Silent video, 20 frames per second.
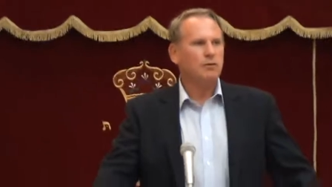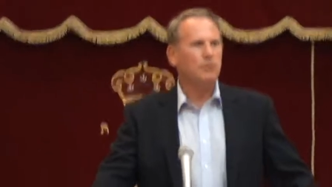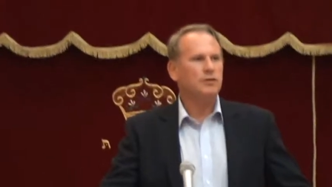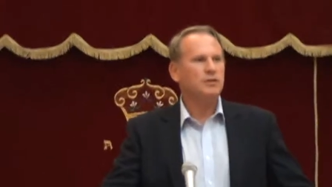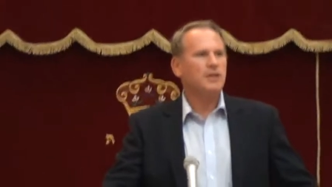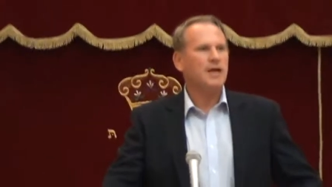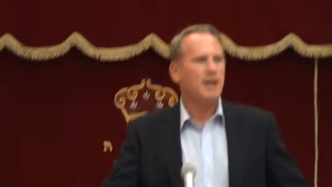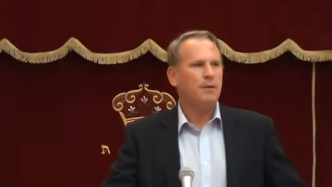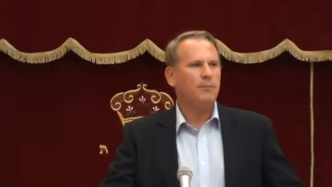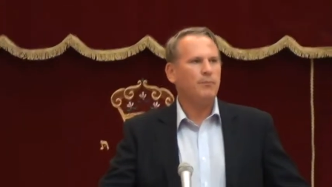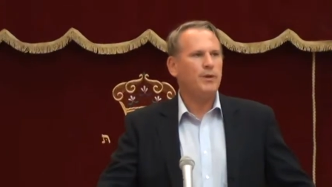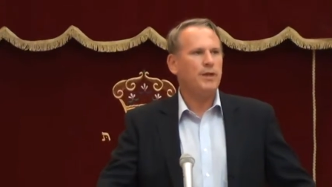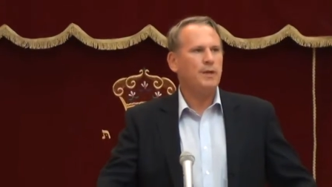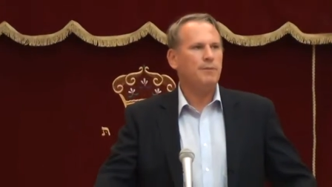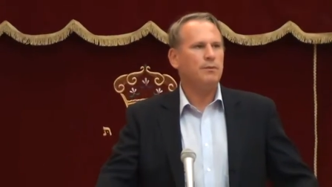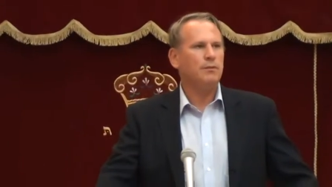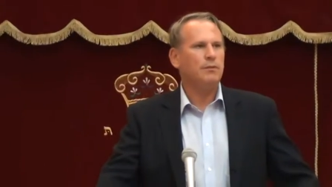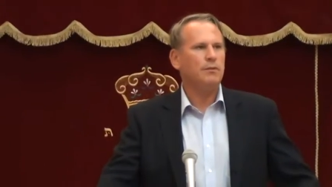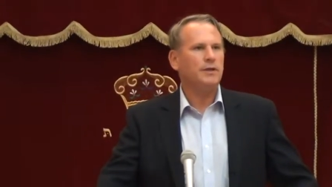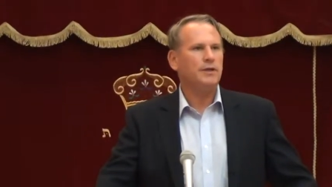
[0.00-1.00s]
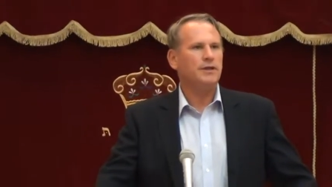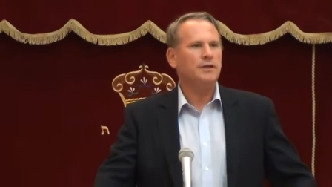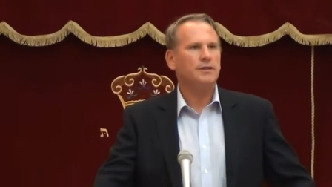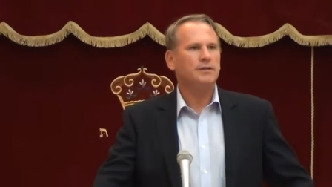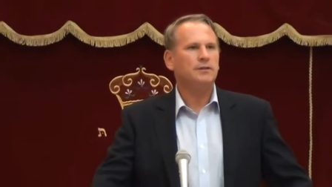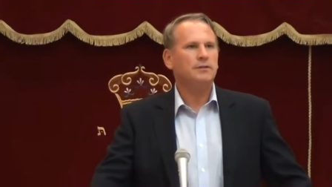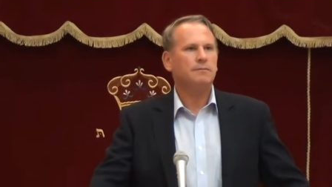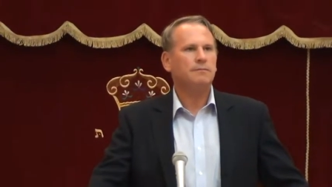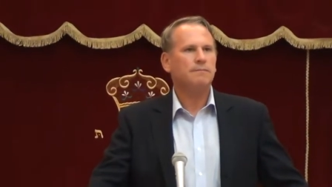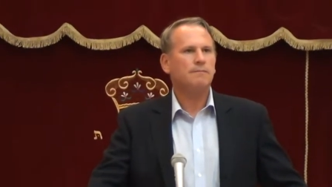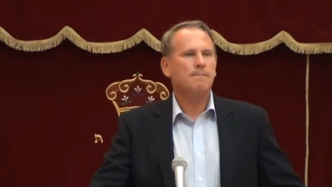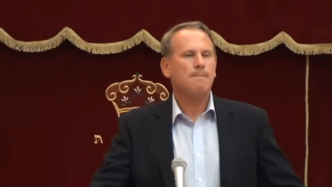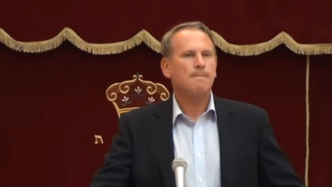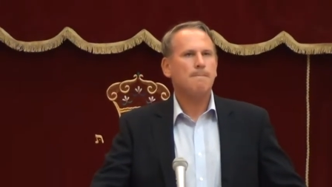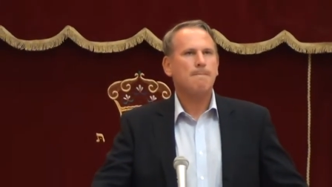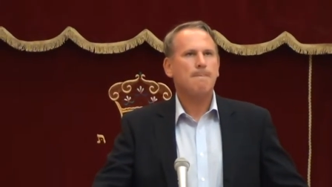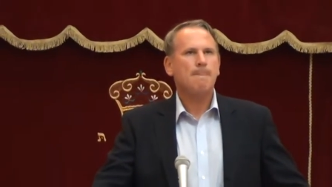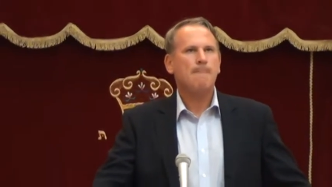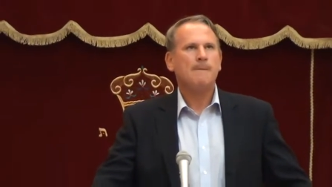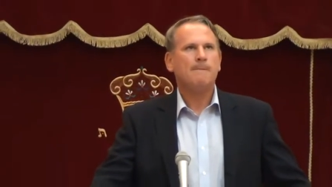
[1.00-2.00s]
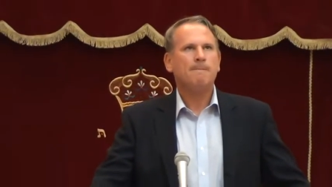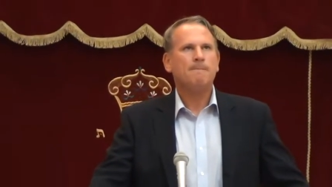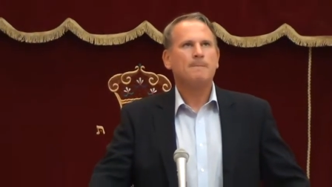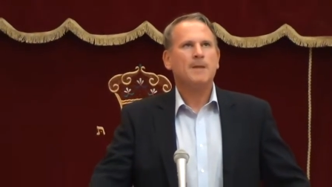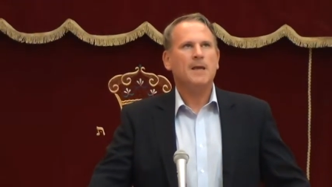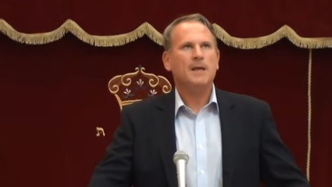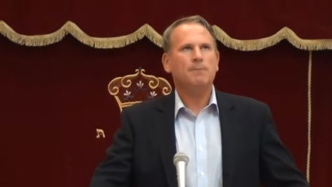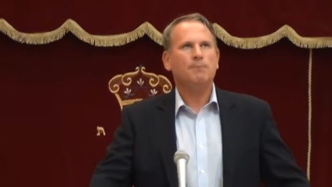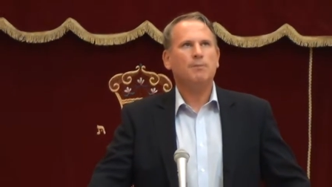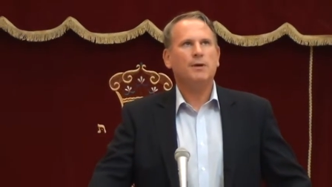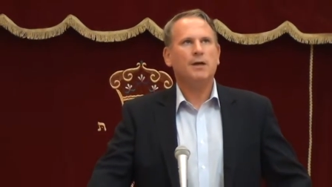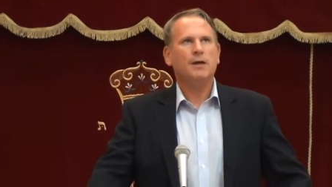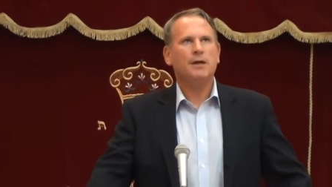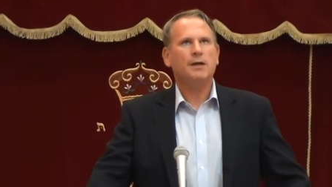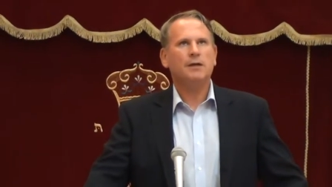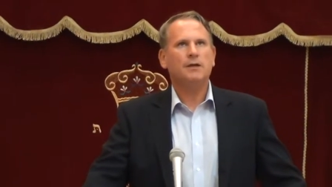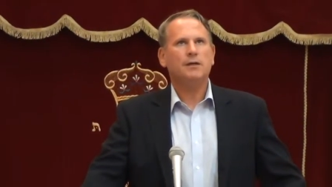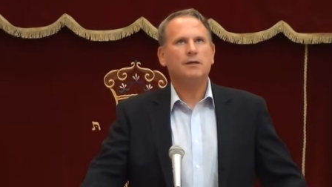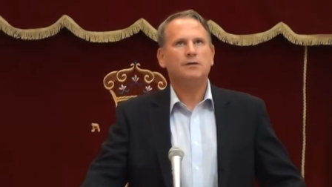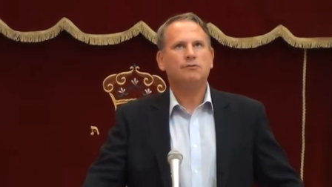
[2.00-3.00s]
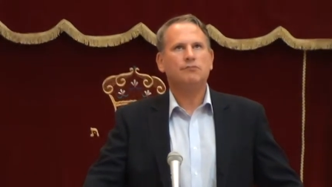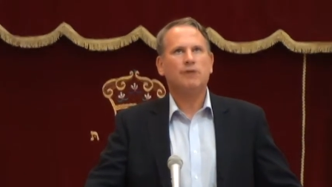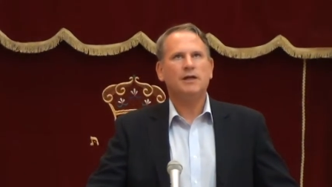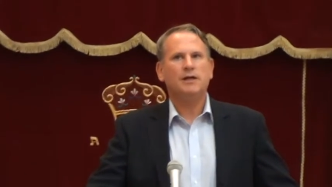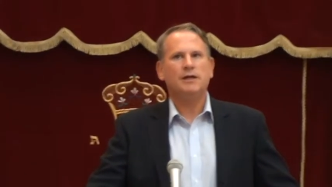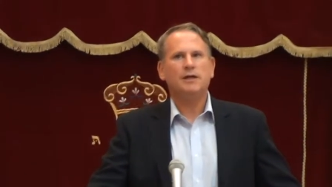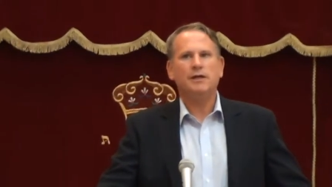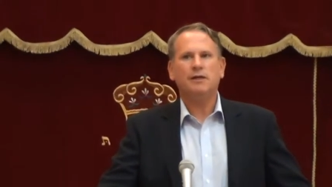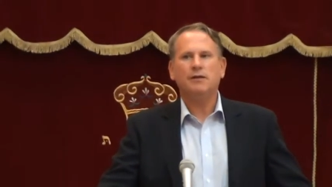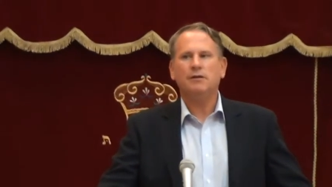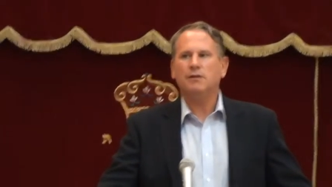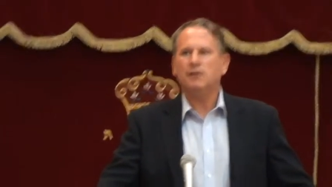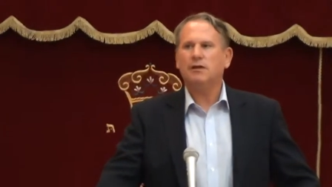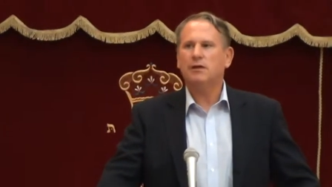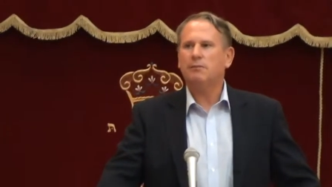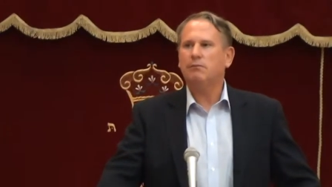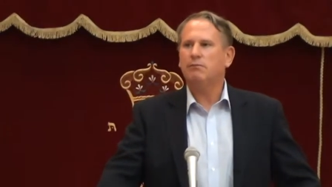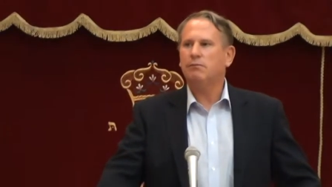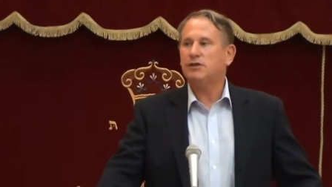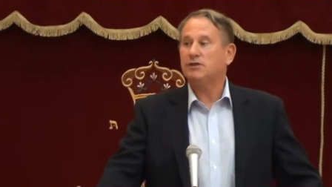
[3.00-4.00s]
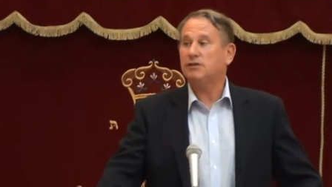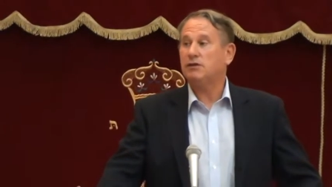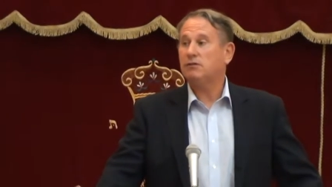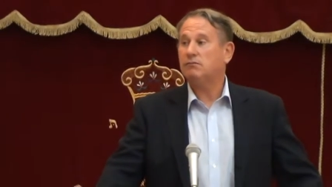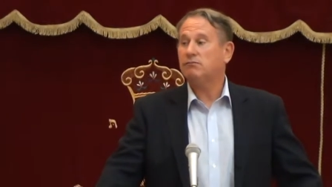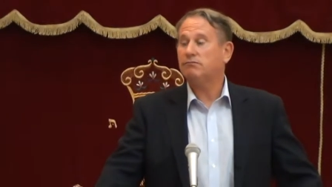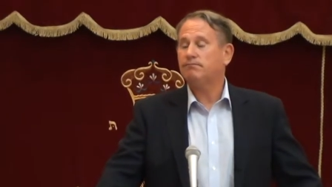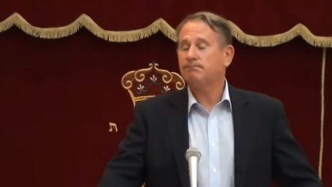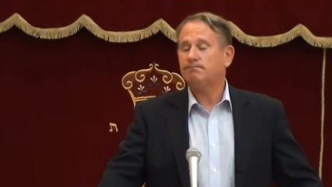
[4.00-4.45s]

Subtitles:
killed 10 people in it, hit by an Israeli missile.